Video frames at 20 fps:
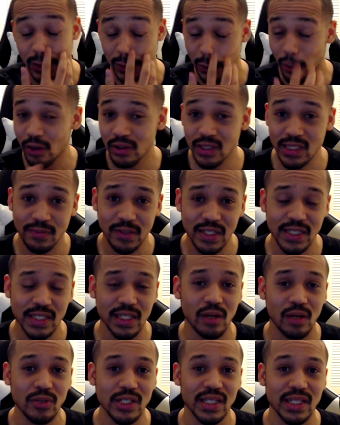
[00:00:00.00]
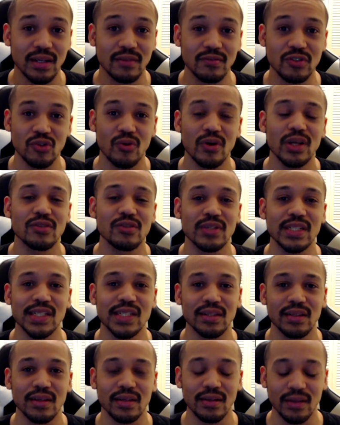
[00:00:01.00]
to all the space cowboys that have joined
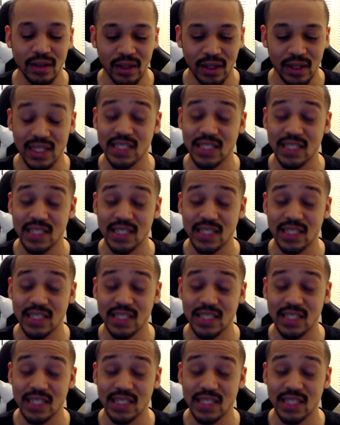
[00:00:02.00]
recently,